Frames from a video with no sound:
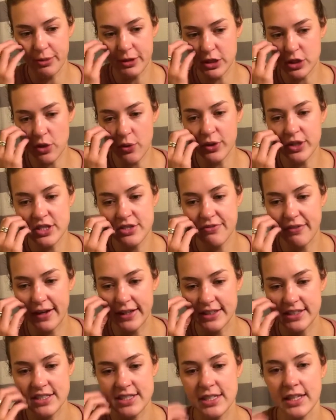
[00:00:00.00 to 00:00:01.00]
It's always
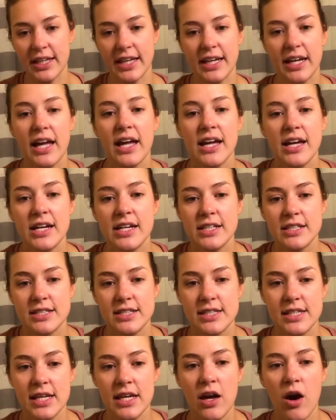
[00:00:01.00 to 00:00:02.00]
fun to like
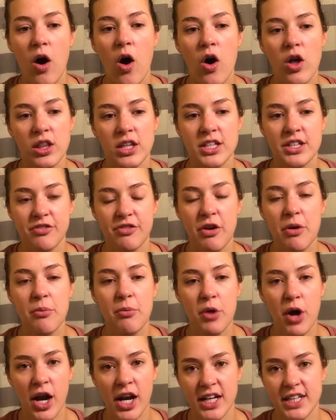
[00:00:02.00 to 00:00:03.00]
see all the
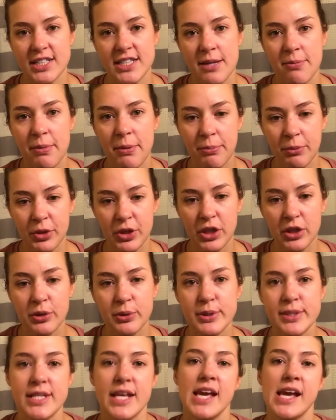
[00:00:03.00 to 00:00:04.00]
different products that people
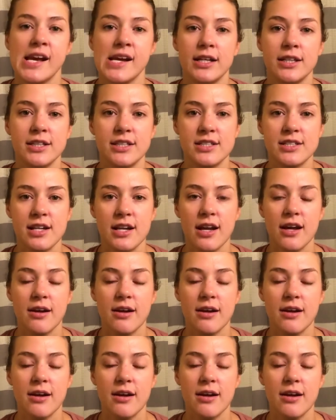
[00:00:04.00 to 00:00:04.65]
use and